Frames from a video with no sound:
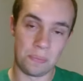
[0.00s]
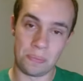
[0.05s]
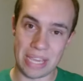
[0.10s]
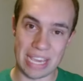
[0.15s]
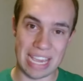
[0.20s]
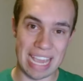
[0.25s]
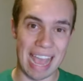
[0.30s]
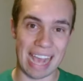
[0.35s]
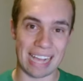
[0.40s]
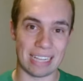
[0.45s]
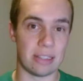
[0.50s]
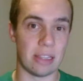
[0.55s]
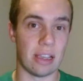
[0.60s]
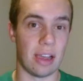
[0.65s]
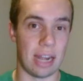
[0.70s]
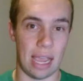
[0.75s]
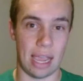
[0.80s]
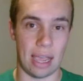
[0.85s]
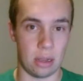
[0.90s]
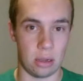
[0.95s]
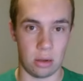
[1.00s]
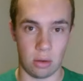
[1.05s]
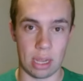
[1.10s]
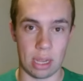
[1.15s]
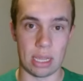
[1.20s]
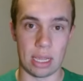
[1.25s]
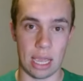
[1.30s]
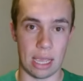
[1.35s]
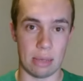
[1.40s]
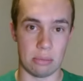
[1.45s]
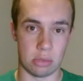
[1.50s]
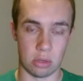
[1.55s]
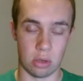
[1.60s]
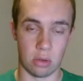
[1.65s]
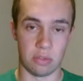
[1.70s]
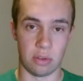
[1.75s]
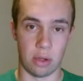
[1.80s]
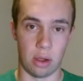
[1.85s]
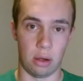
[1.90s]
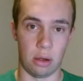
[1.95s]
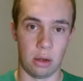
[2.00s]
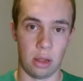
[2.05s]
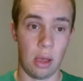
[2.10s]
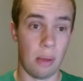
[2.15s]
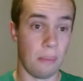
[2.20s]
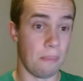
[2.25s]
he has not had a great game so far.